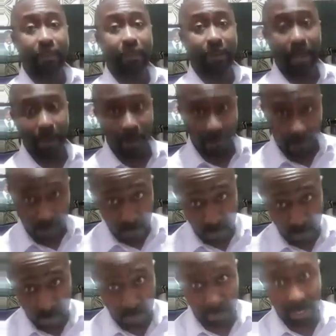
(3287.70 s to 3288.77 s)
and go follow
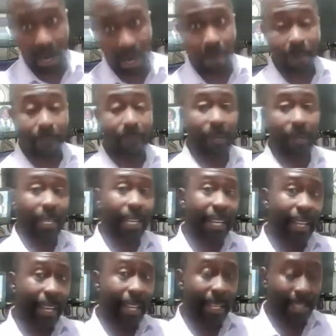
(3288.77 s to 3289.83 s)
suit. And hopefully,
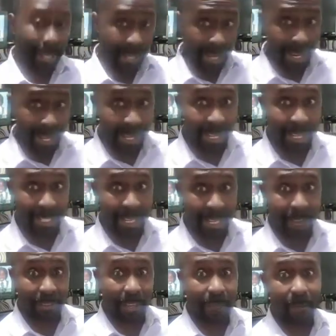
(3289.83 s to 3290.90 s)
these are the in
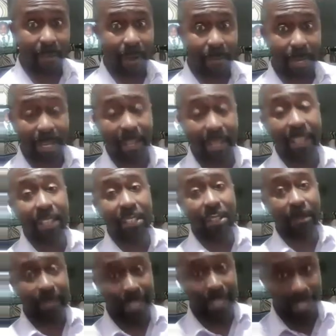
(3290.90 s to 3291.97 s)
one make some
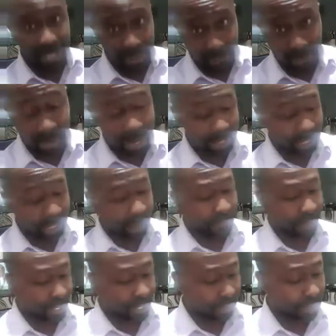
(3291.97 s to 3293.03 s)
significant
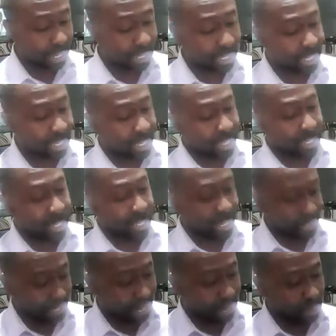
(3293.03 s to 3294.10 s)
investment na
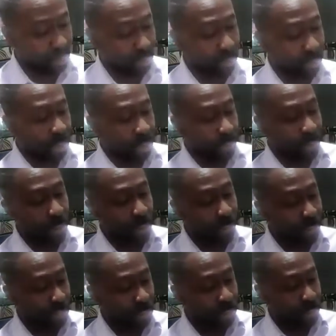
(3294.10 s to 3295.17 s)
Sierra Leone, we go
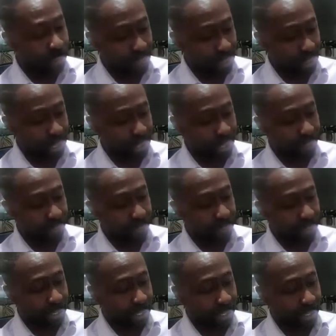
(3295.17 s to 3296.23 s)
be good for
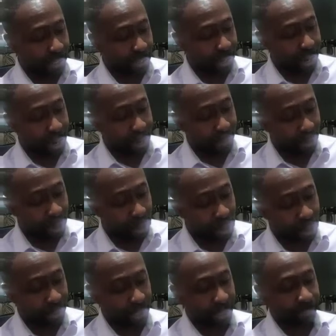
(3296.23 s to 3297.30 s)
the
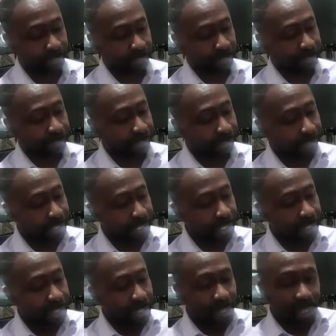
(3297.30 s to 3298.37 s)
country.
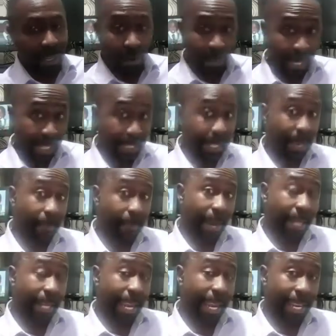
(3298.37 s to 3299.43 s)
I understand back
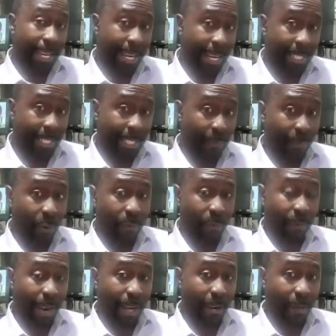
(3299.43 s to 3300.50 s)
that he raised the
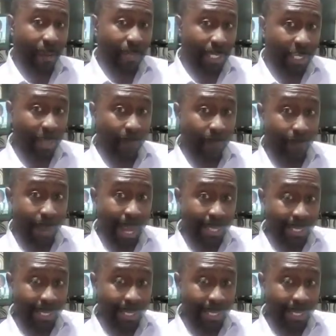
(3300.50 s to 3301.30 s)
profile of the chimpanzee